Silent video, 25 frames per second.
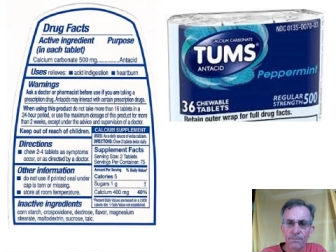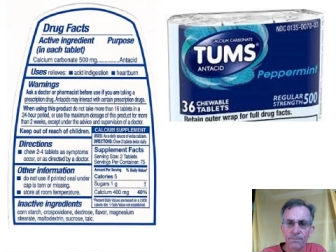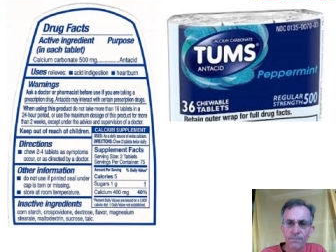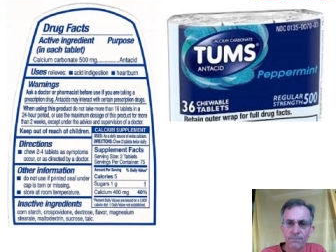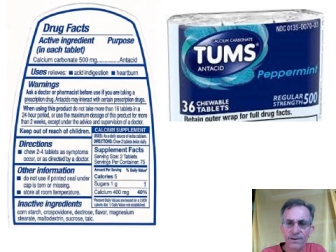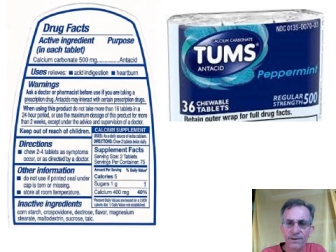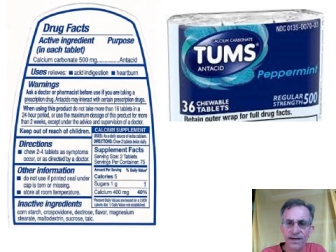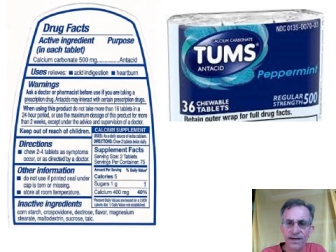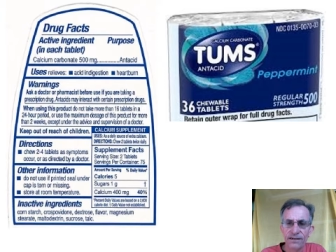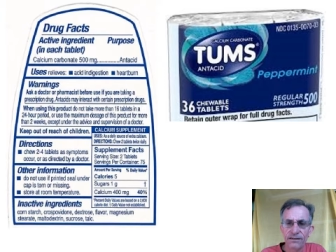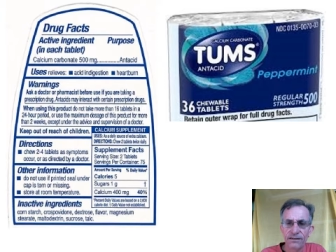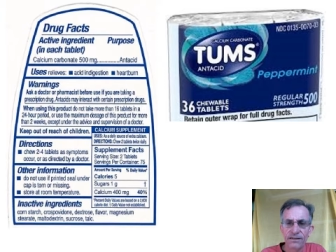
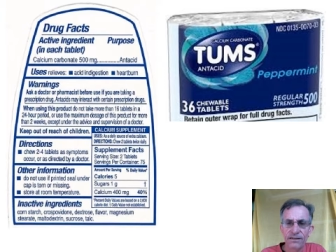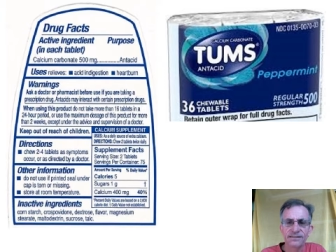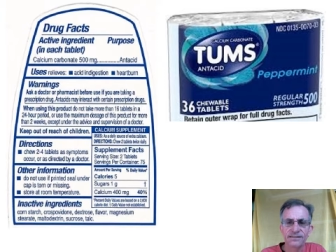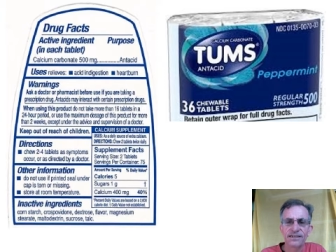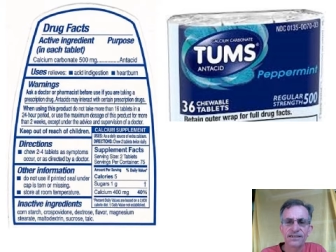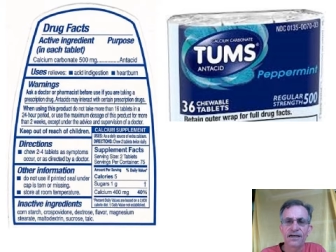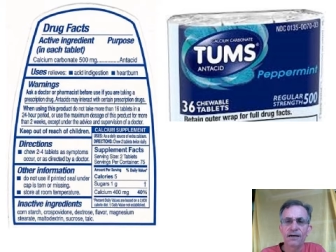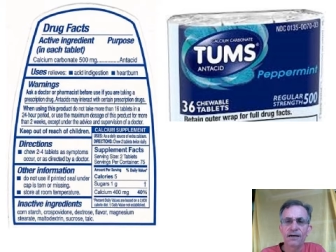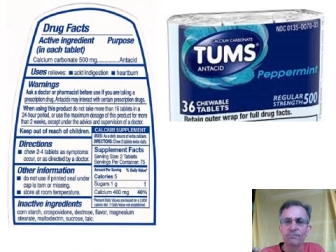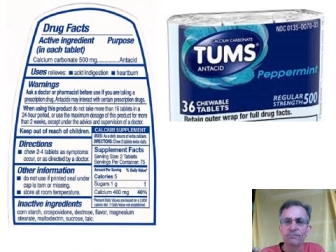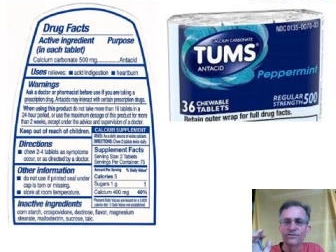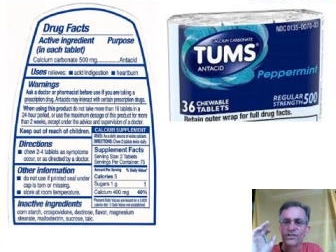bottle of
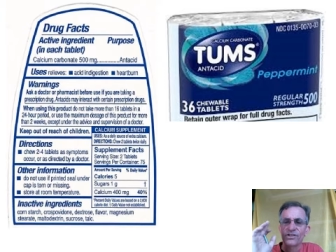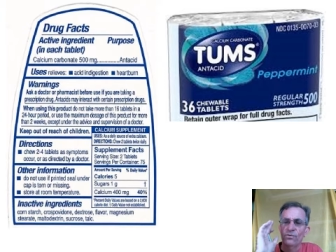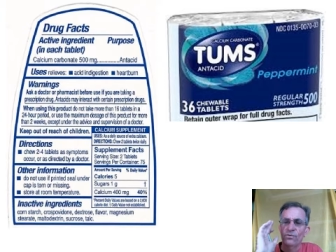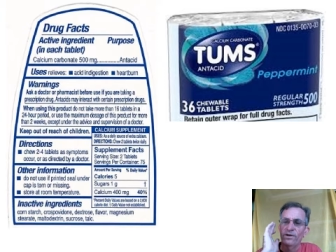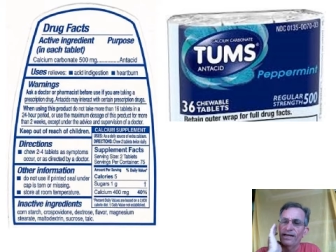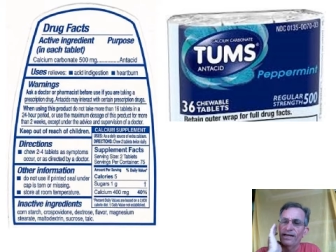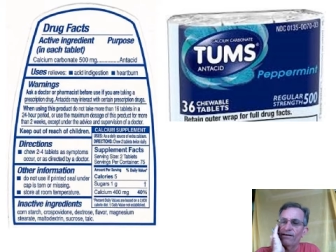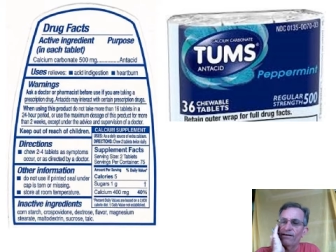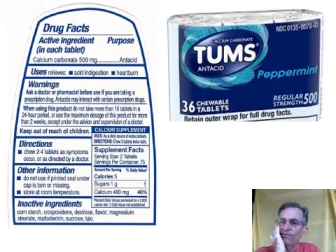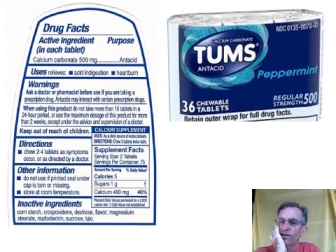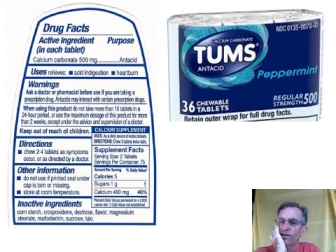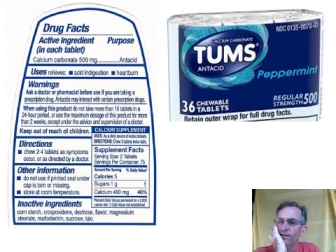Tums or
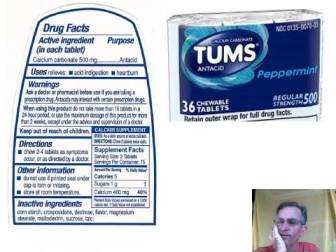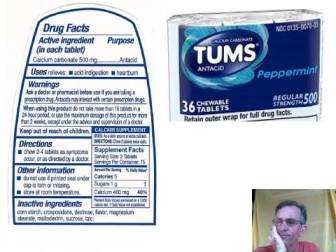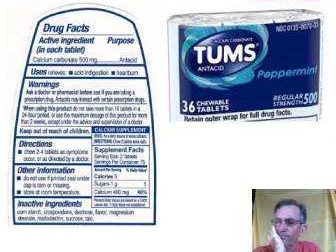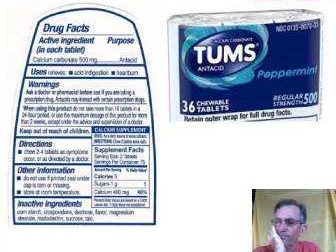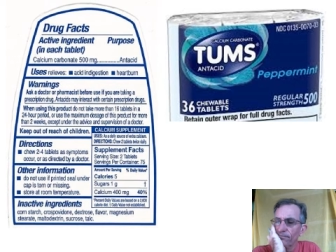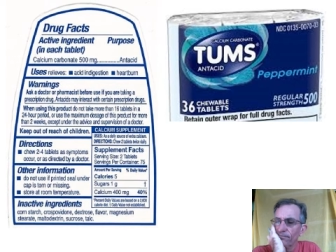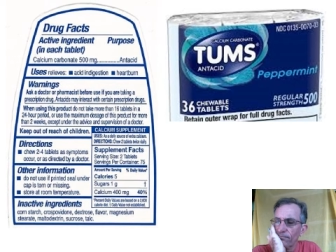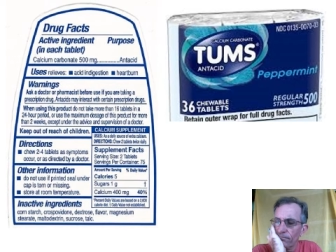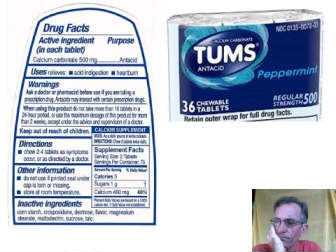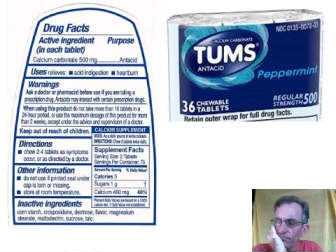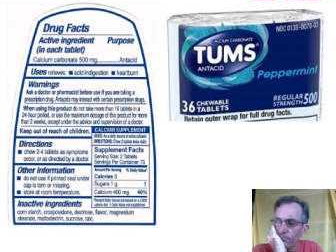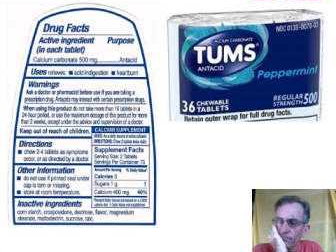whatever,
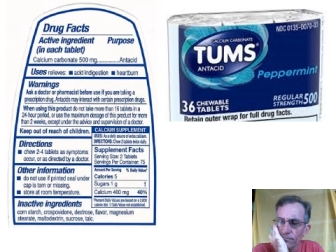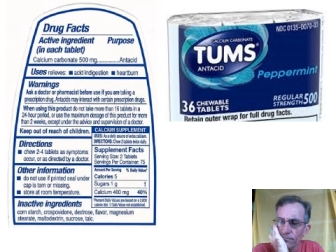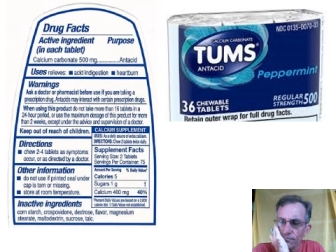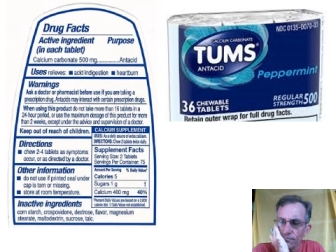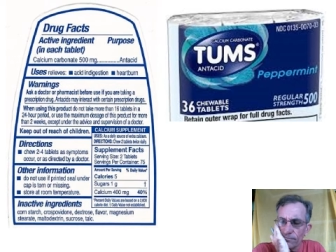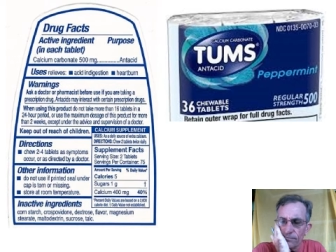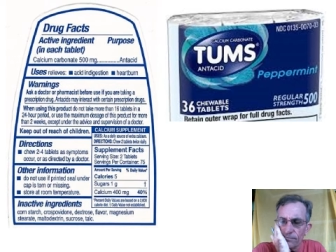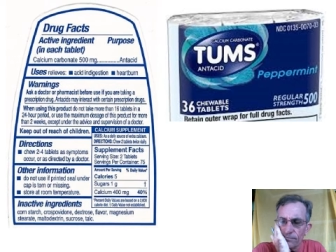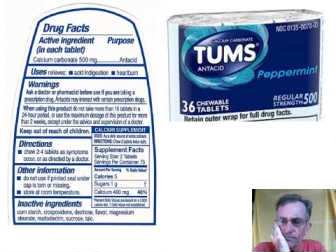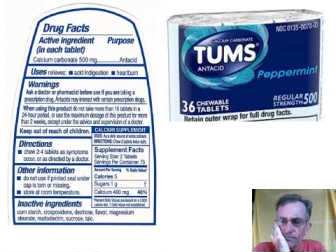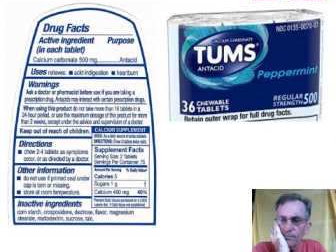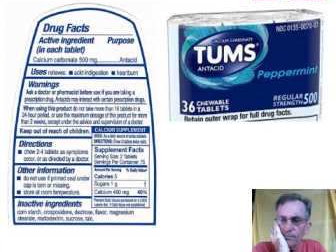
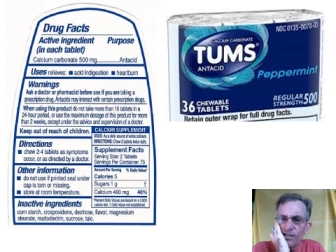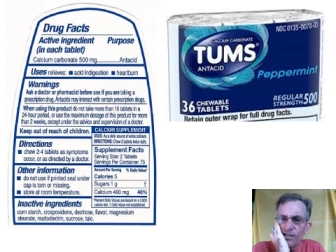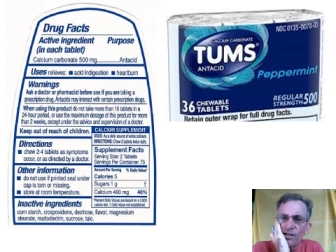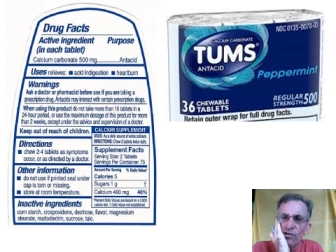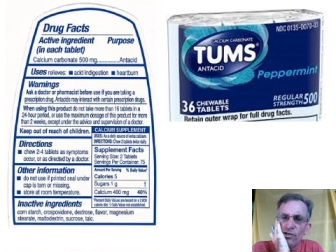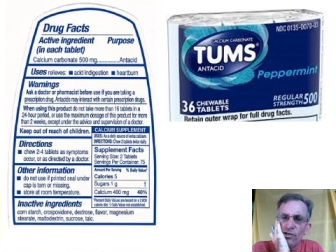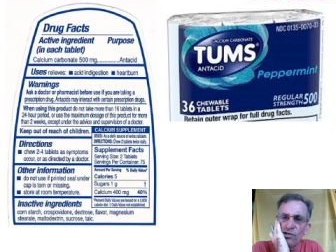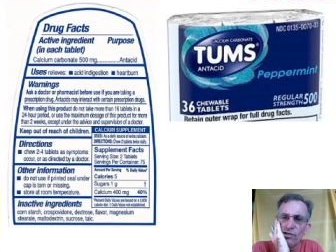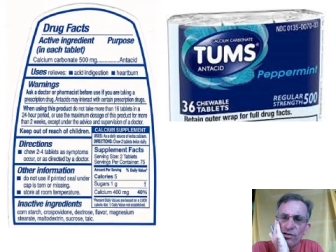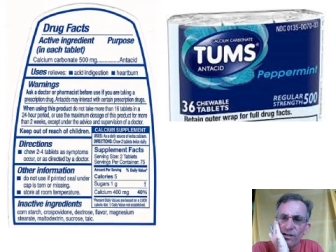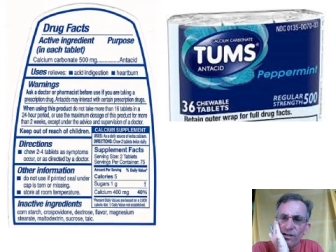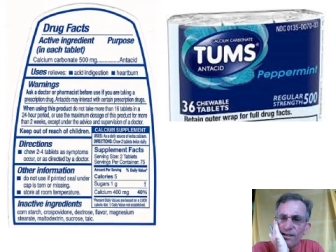
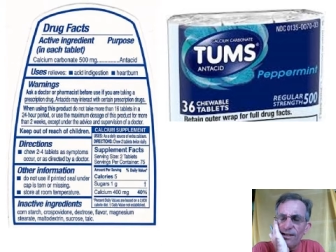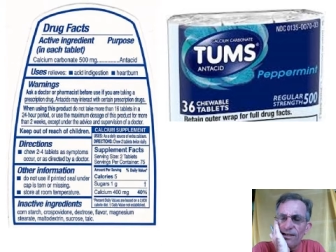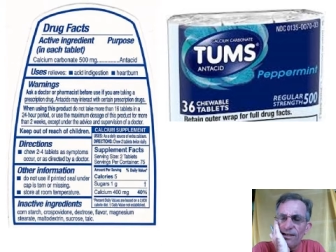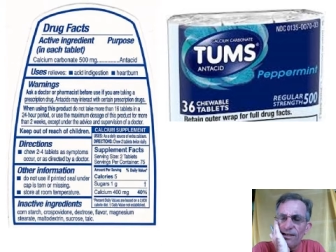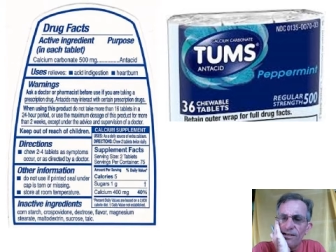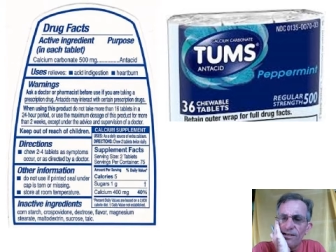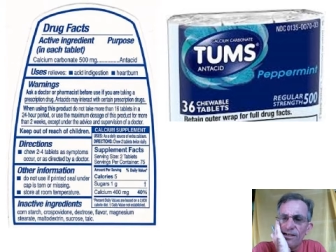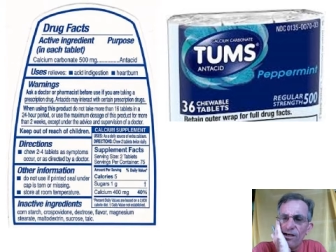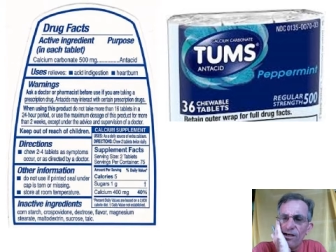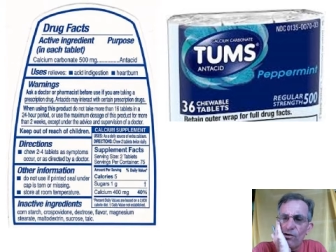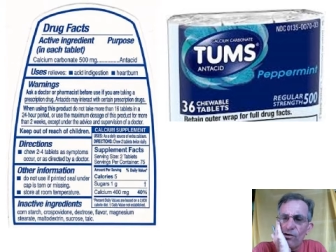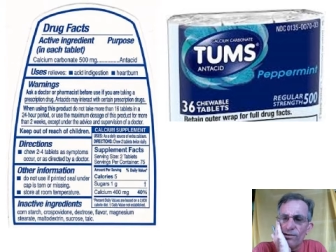you're going to
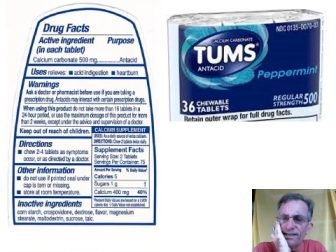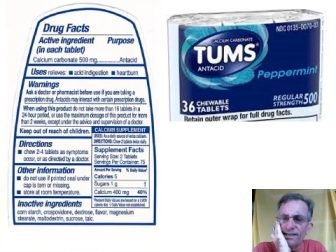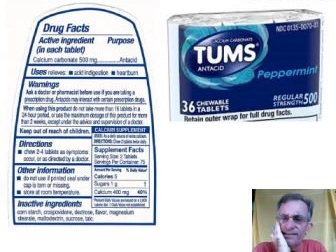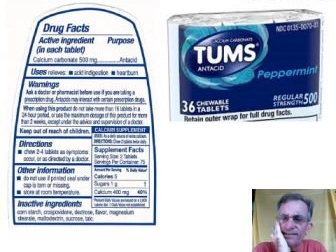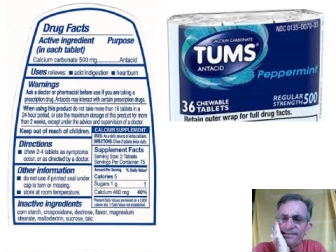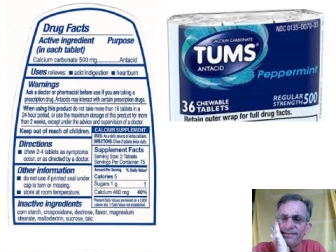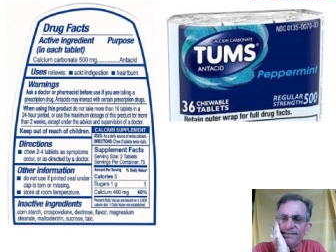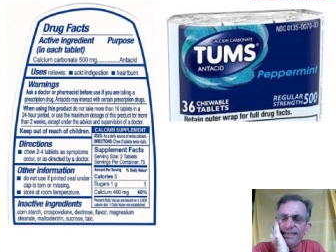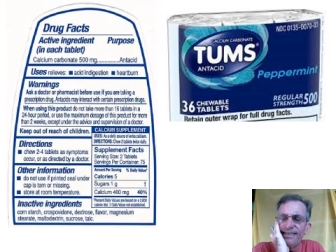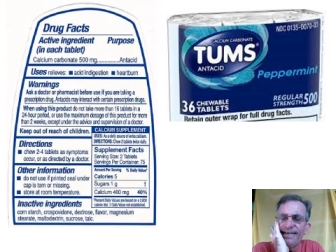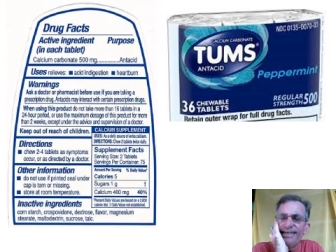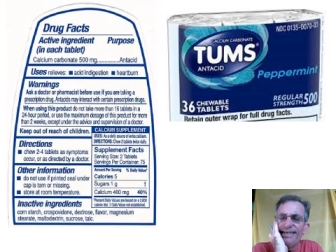notice
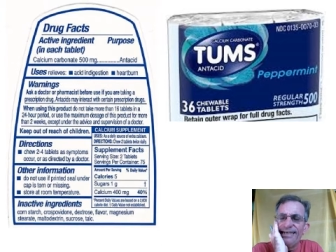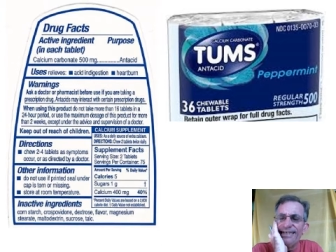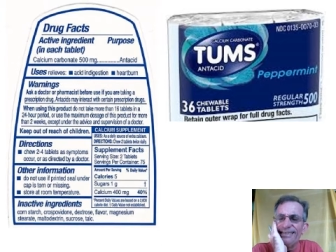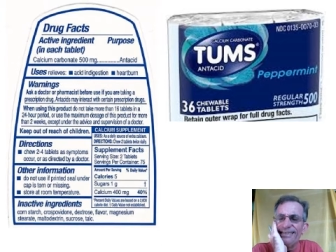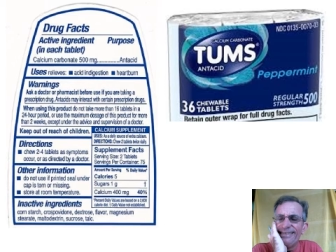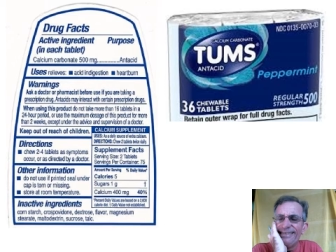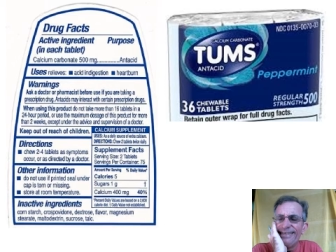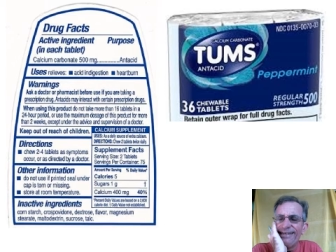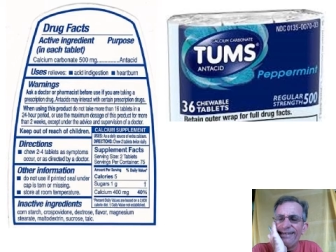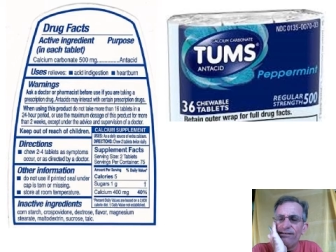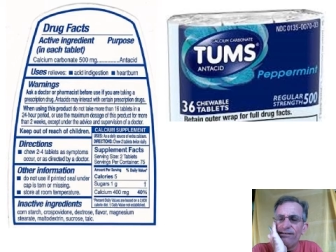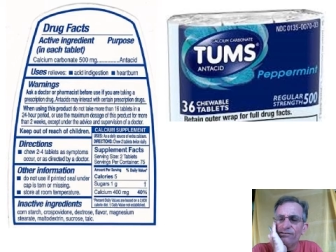that it
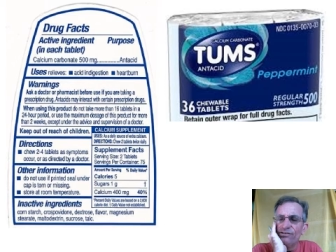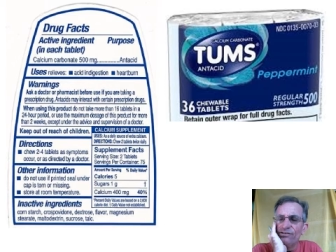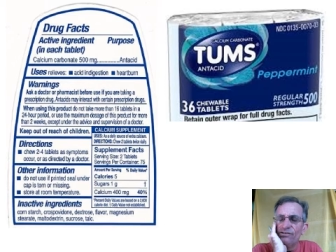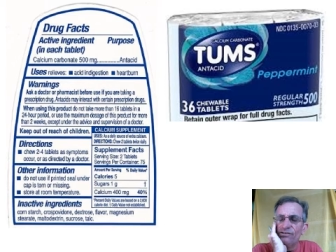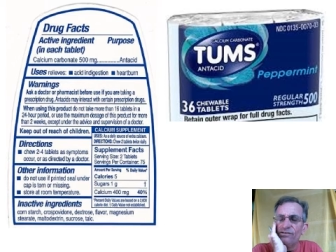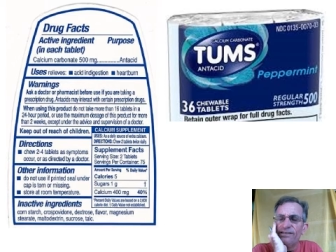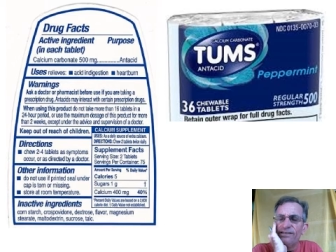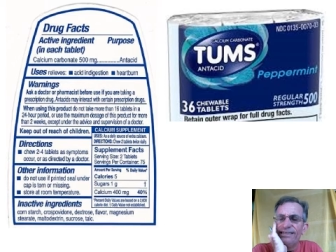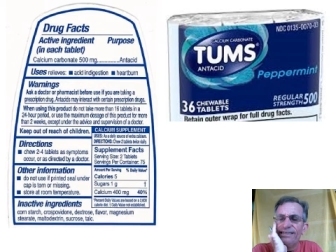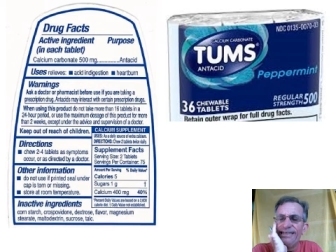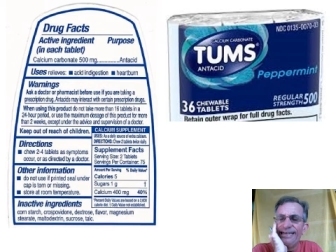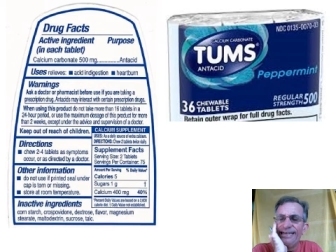tells you
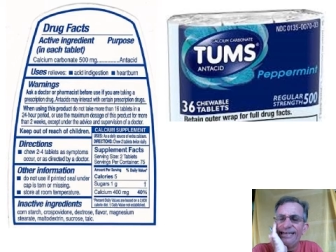the